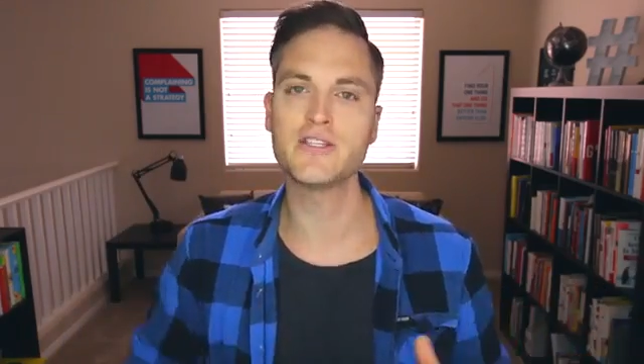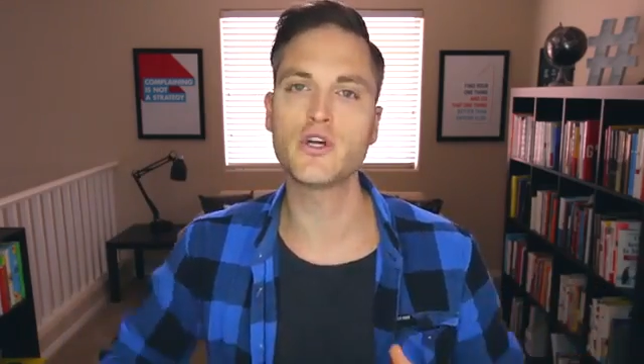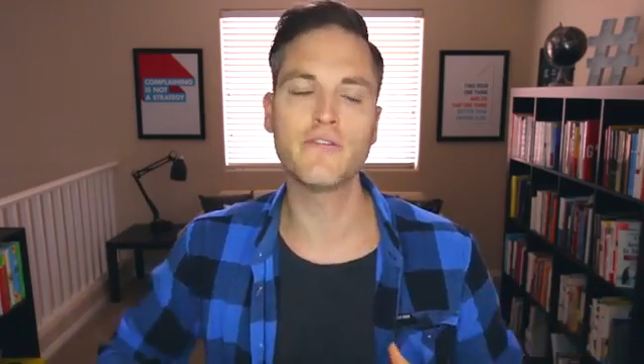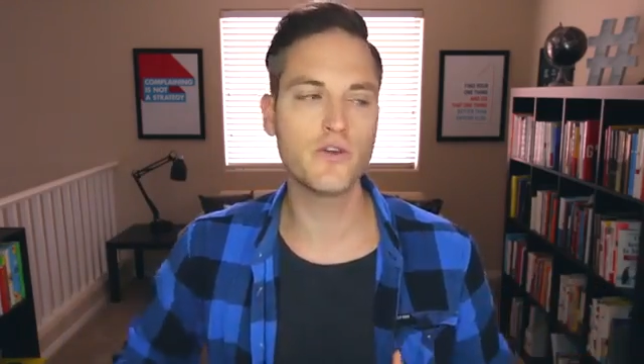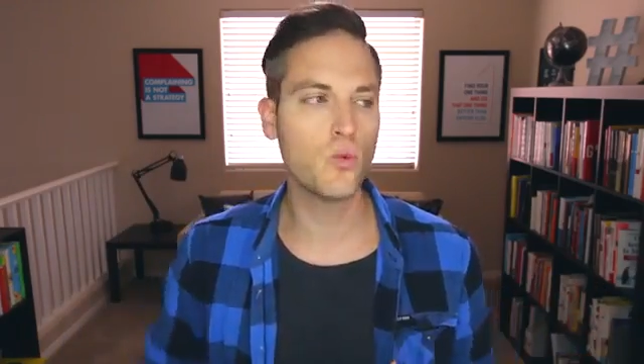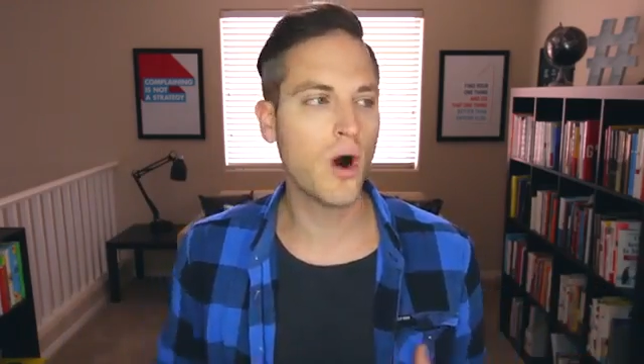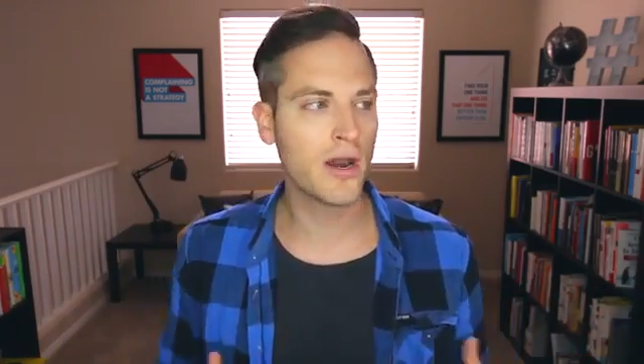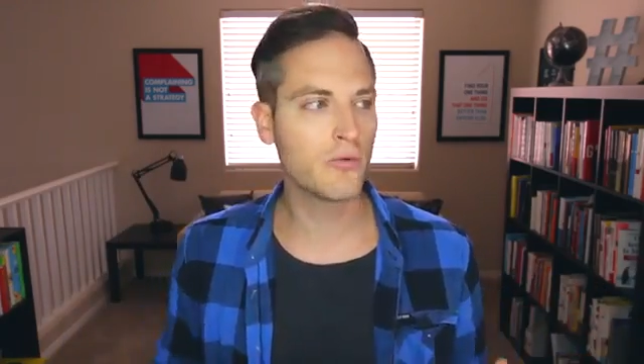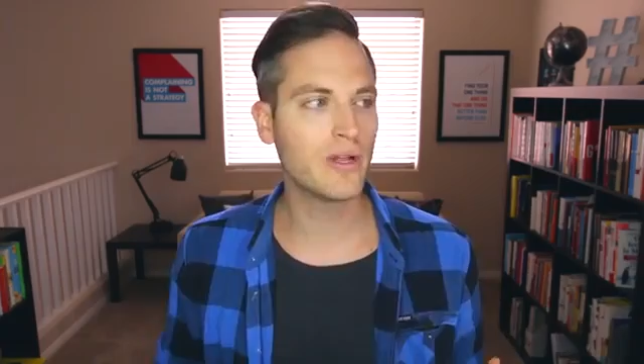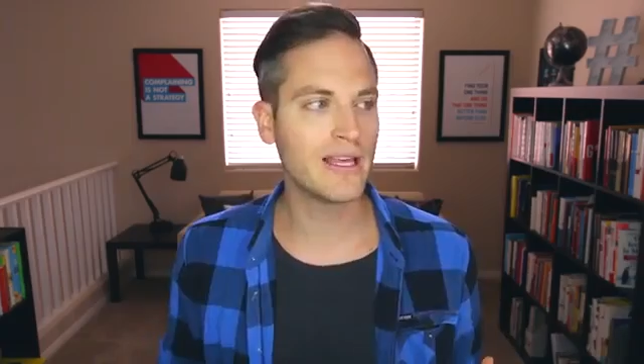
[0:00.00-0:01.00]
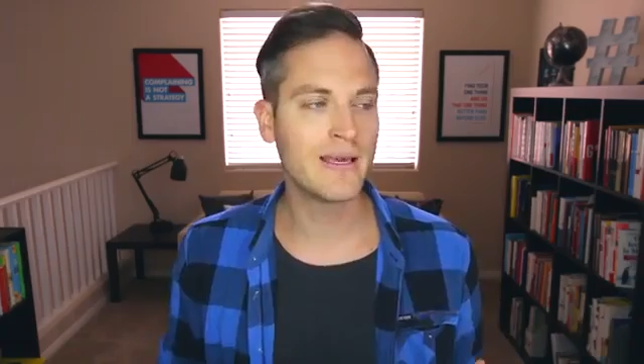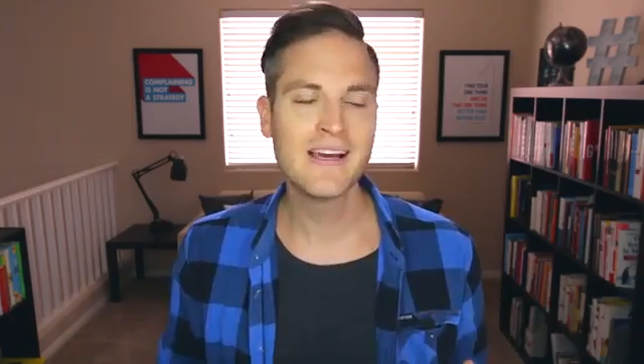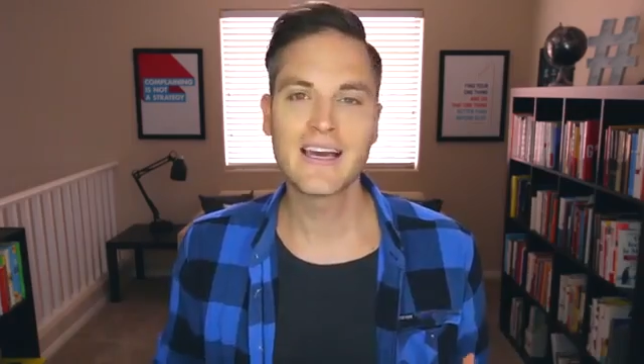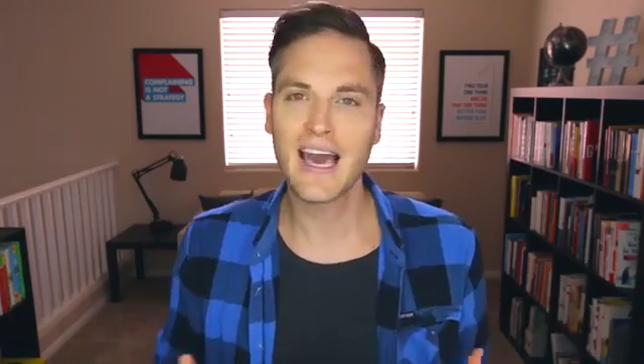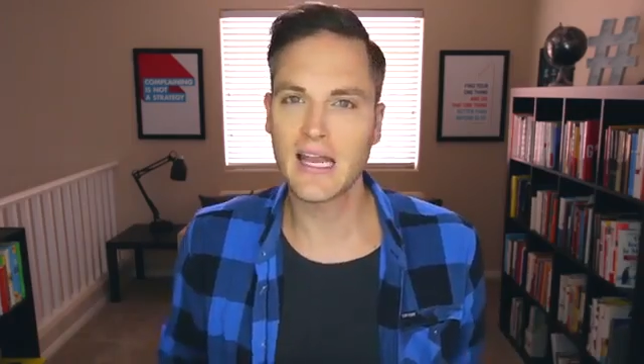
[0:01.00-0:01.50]
And so if you want to really
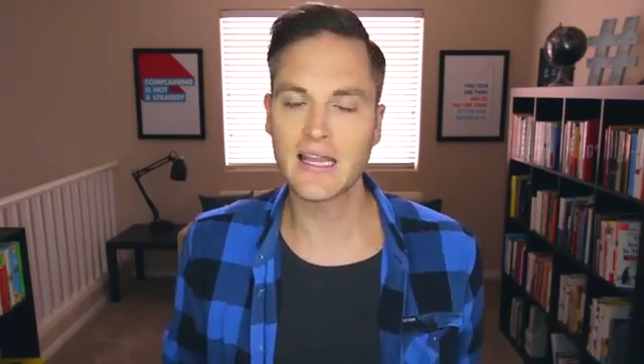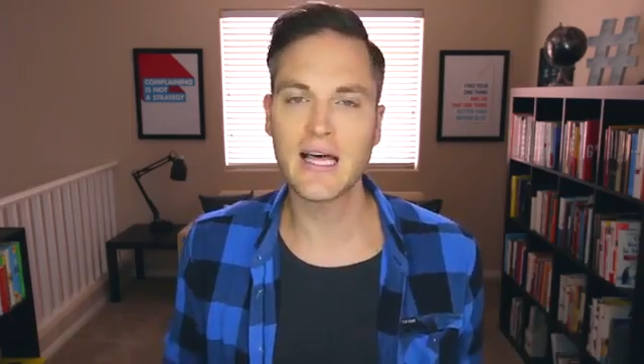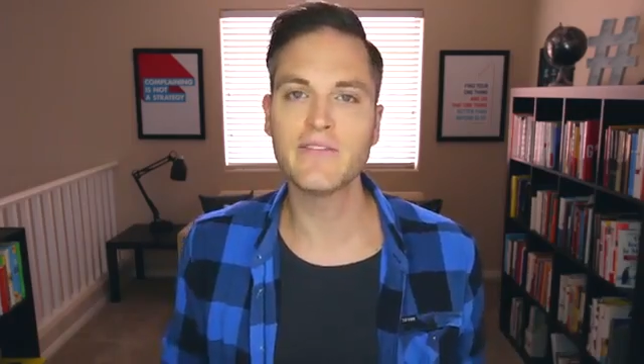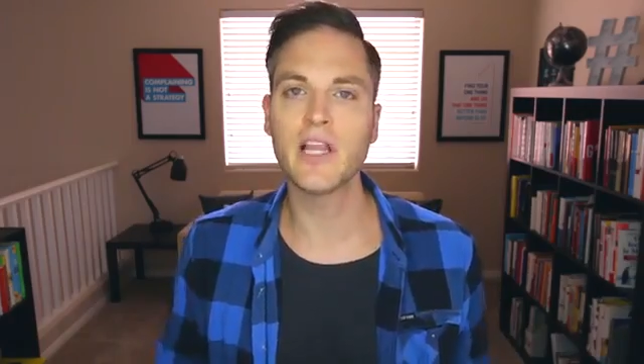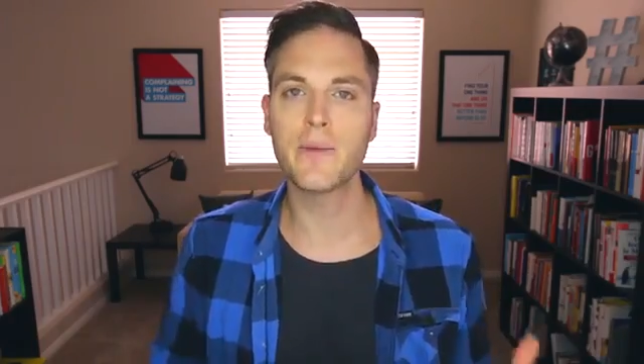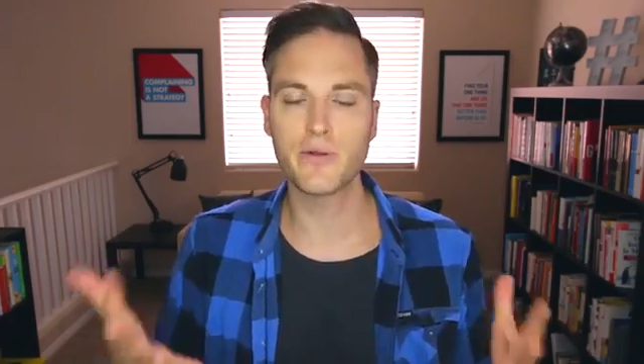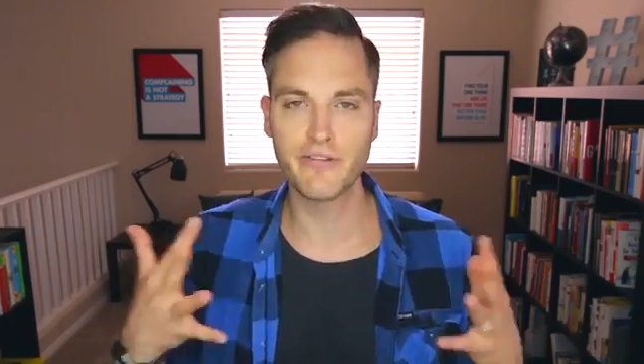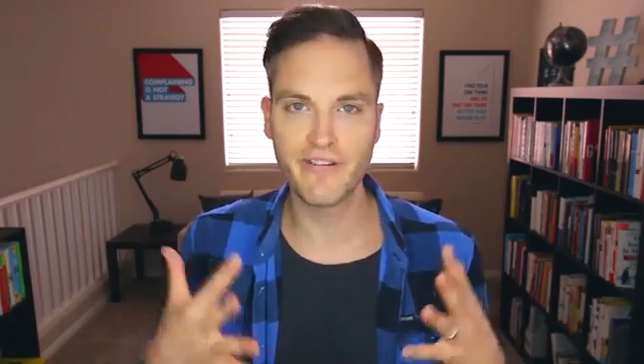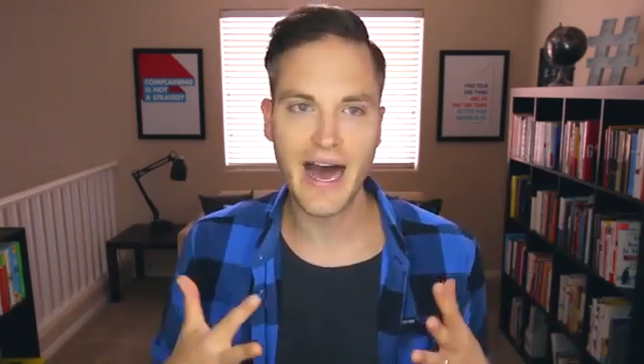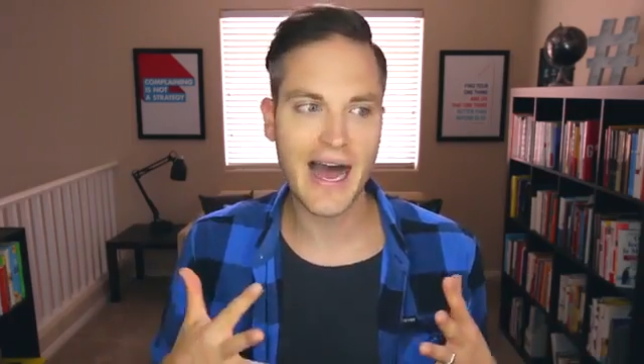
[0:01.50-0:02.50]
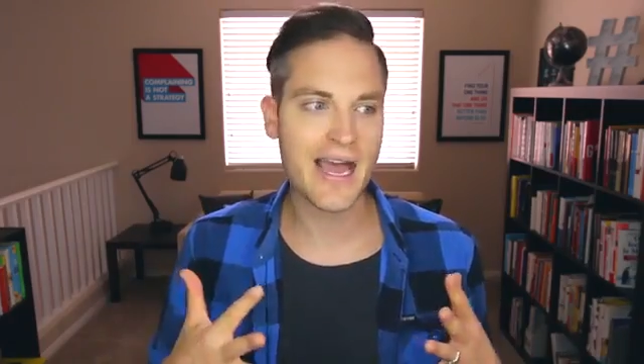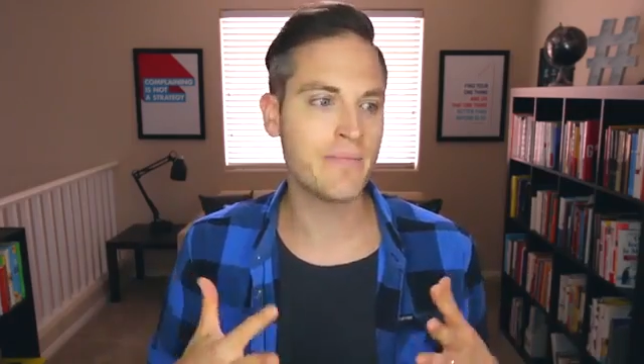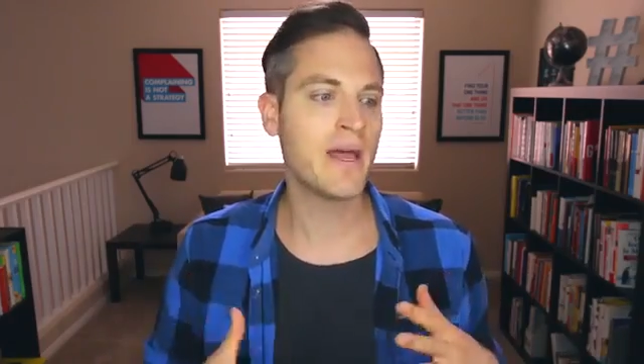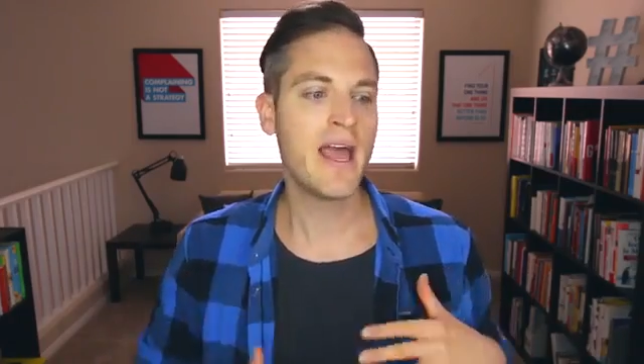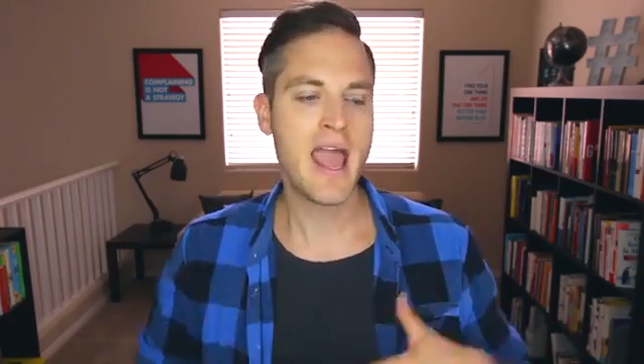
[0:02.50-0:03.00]
kind of level up your vibe,